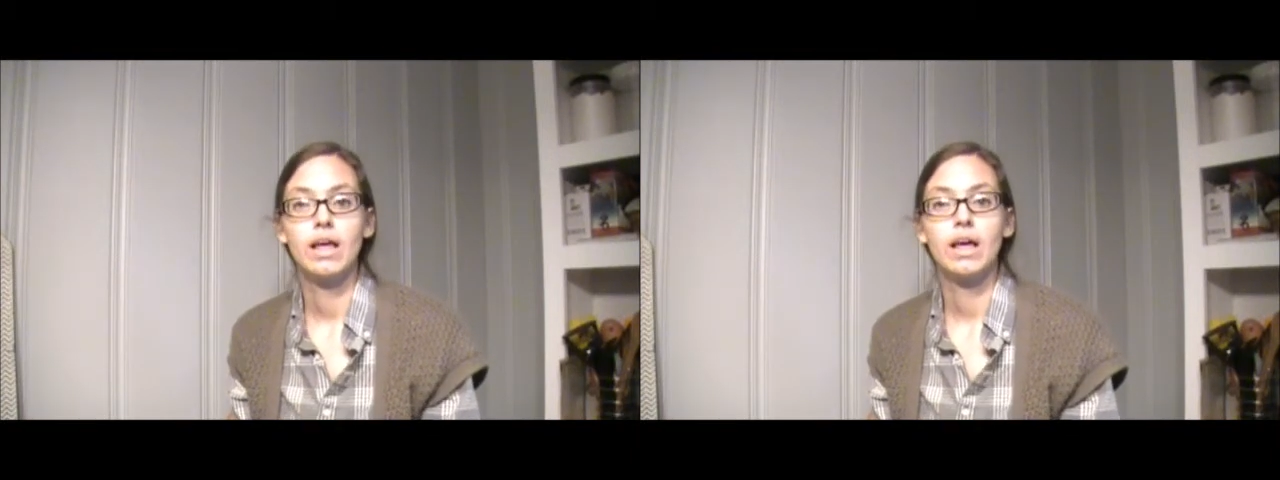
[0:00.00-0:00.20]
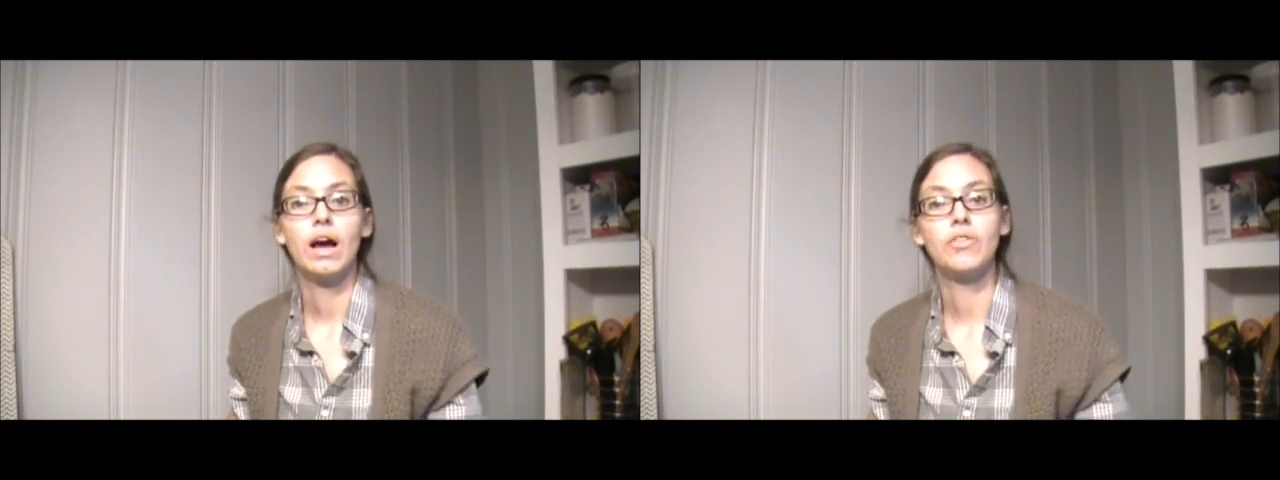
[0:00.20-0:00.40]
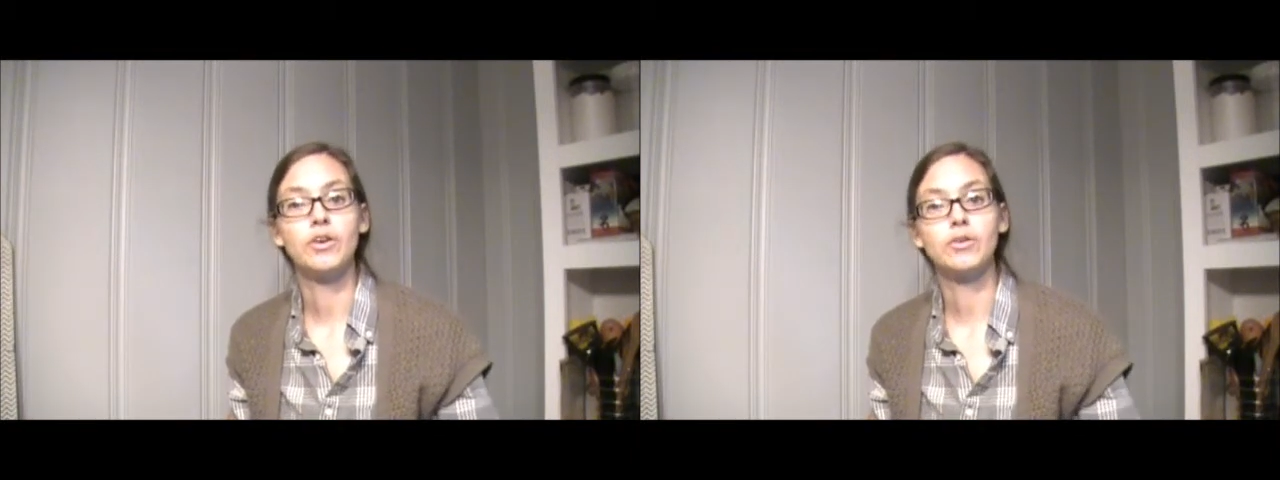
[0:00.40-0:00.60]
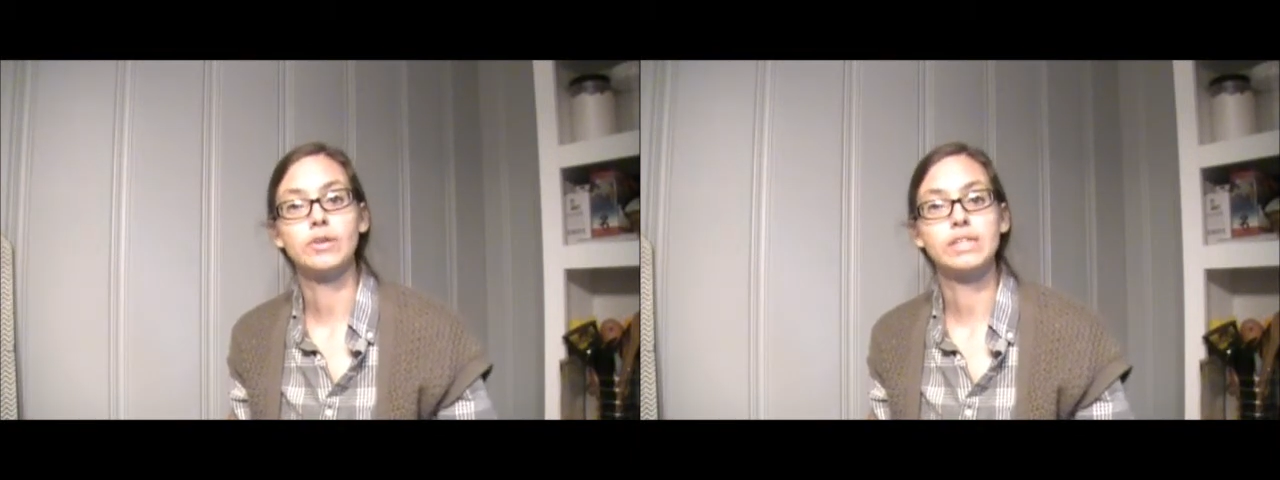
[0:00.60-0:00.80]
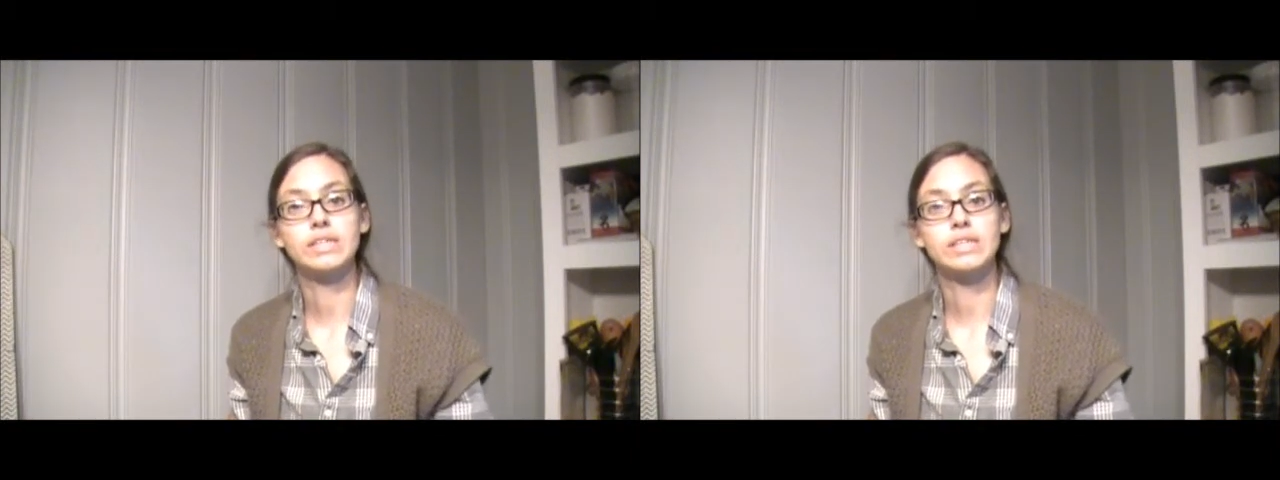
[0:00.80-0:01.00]
A third
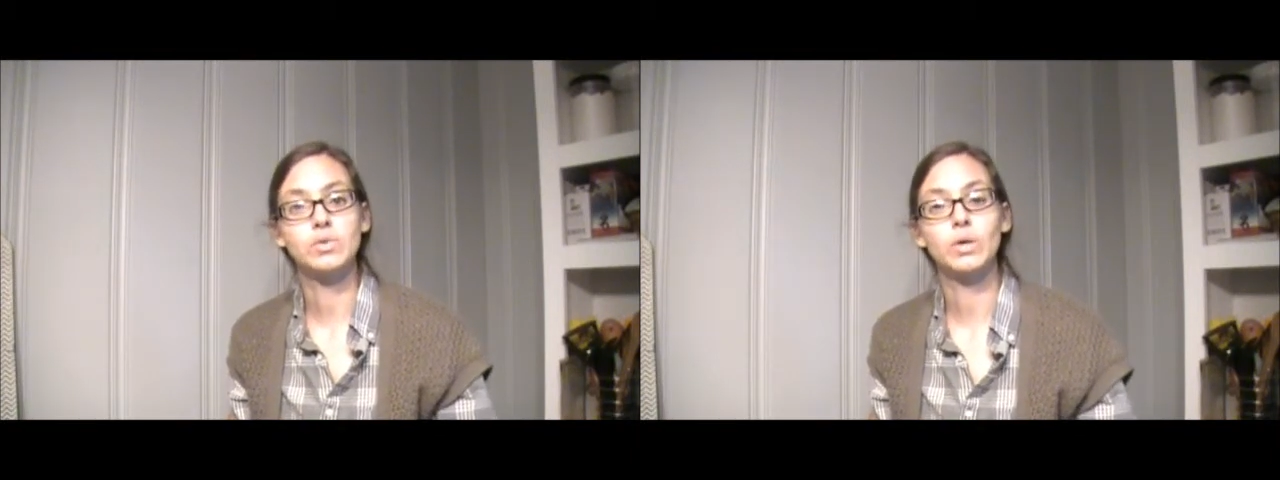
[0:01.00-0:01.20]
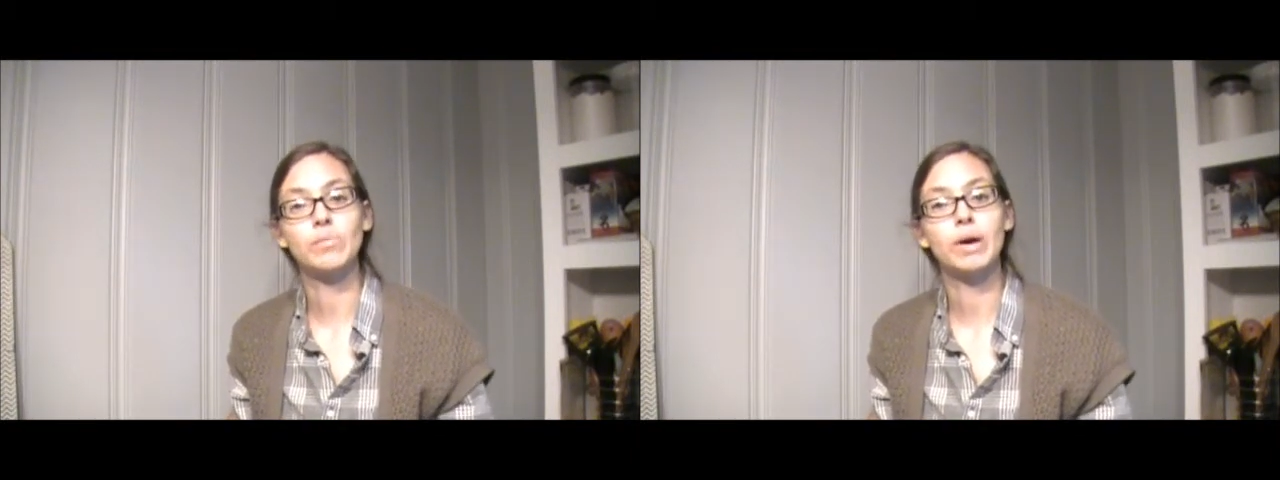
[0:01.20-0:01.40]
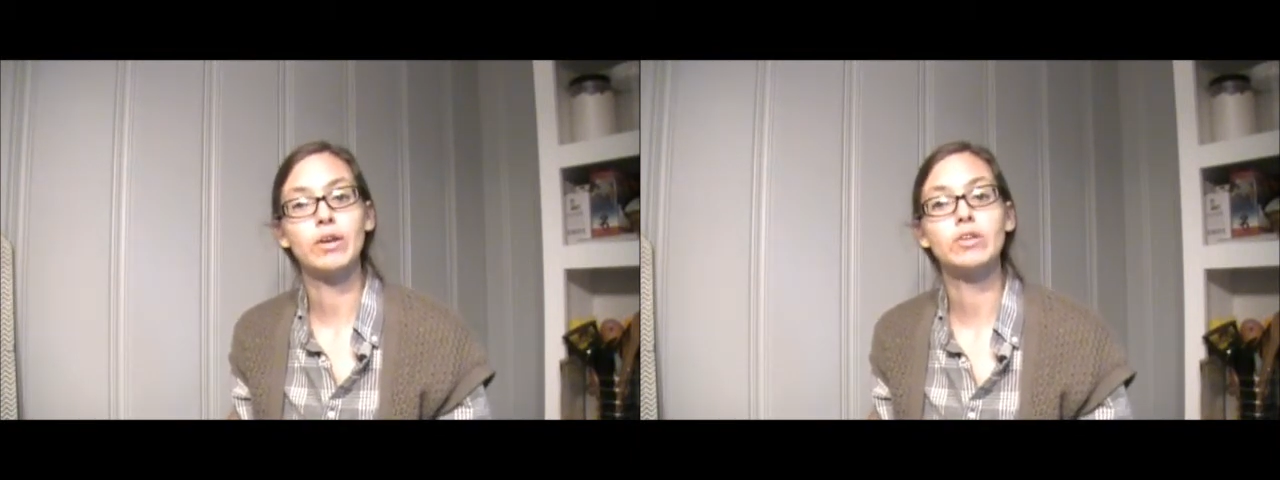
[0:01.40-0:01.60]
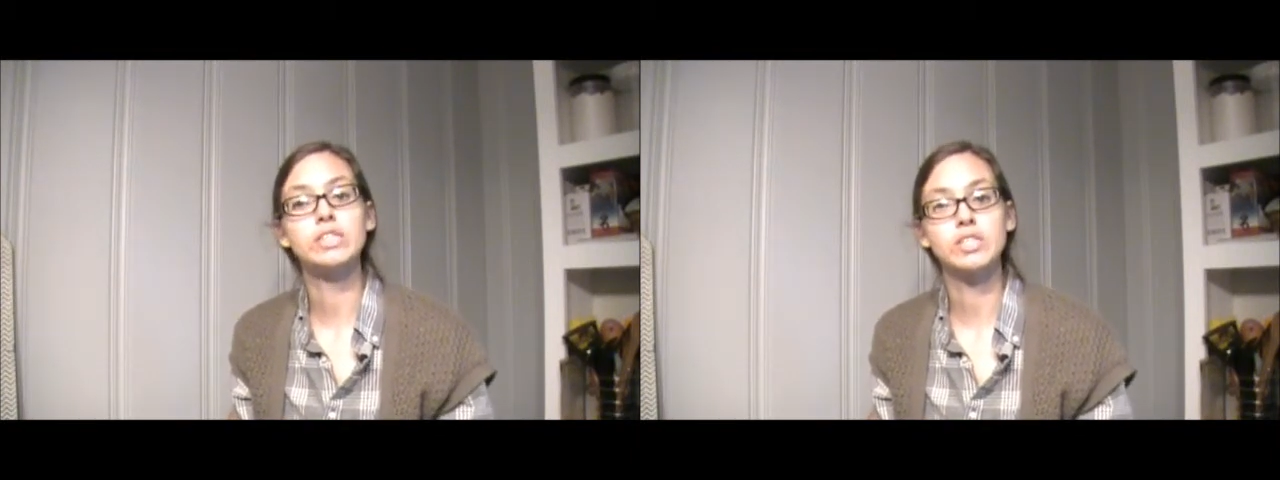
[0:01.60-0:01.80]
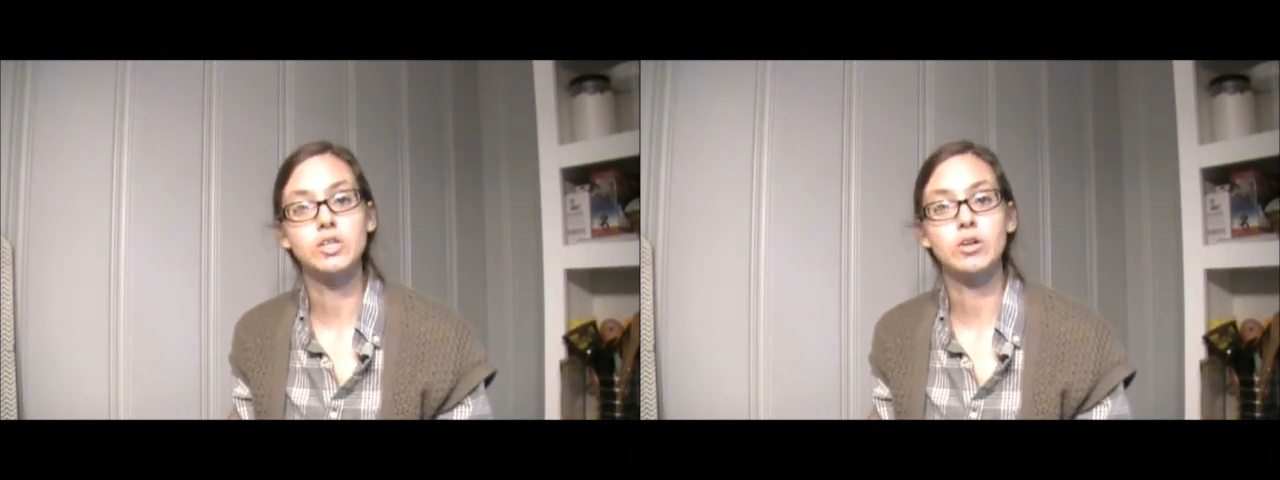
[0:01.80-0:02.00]
reason is we can better
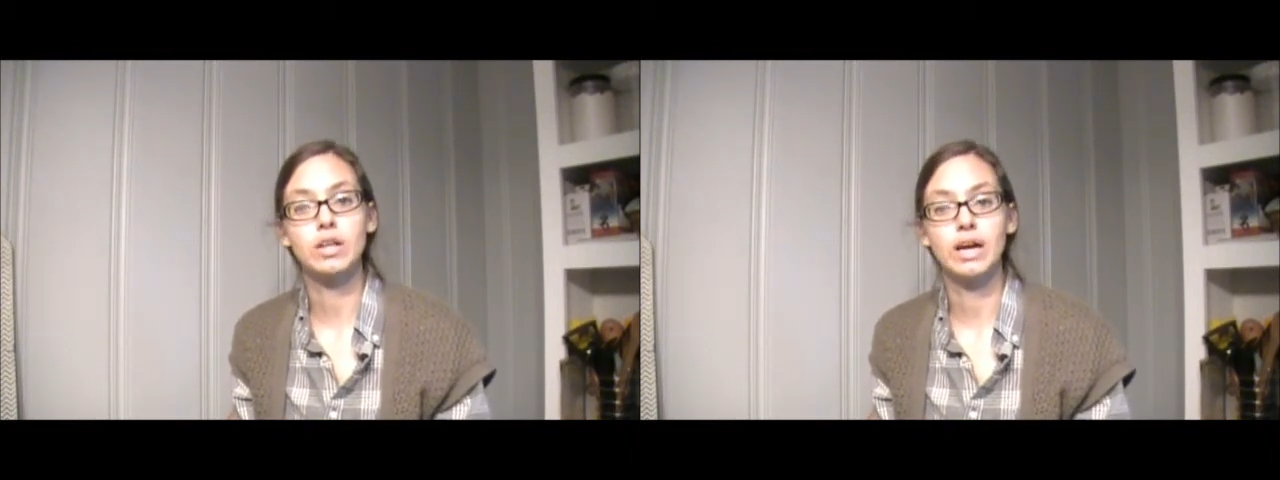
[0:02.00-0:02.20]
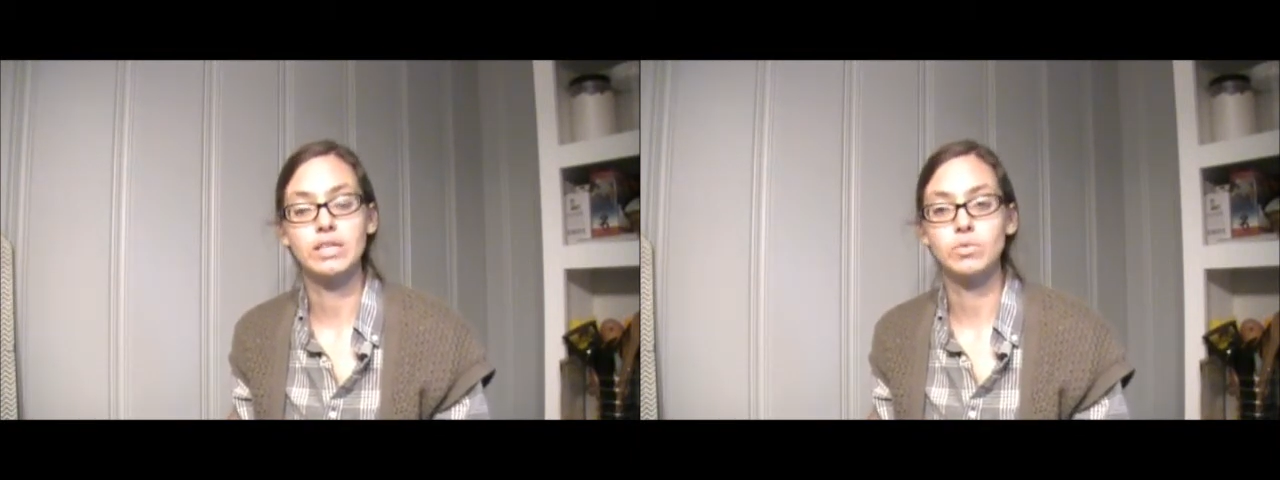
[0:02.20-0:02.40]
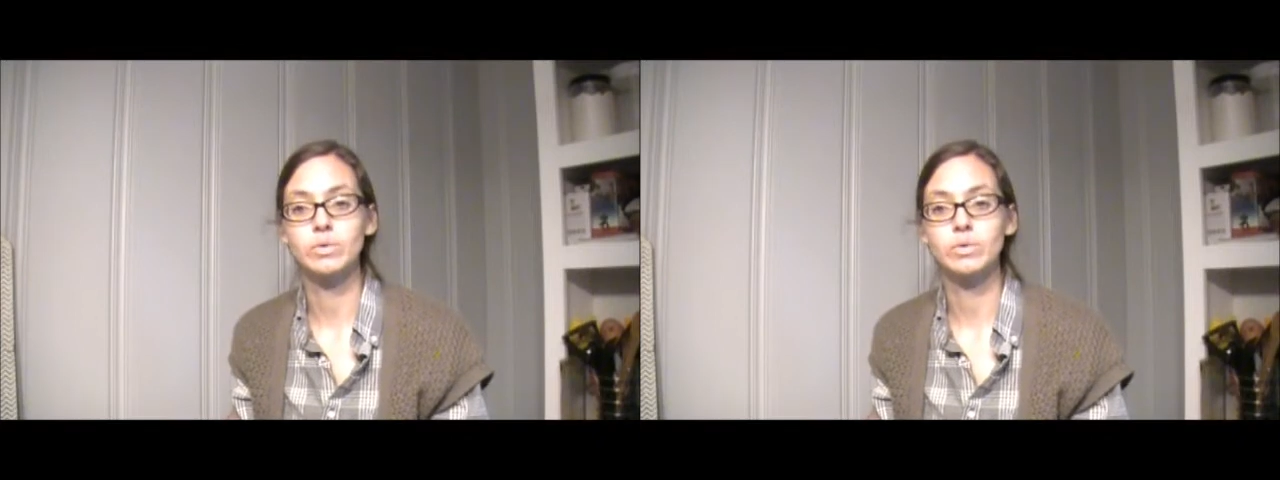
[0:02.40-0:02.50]
assist our clients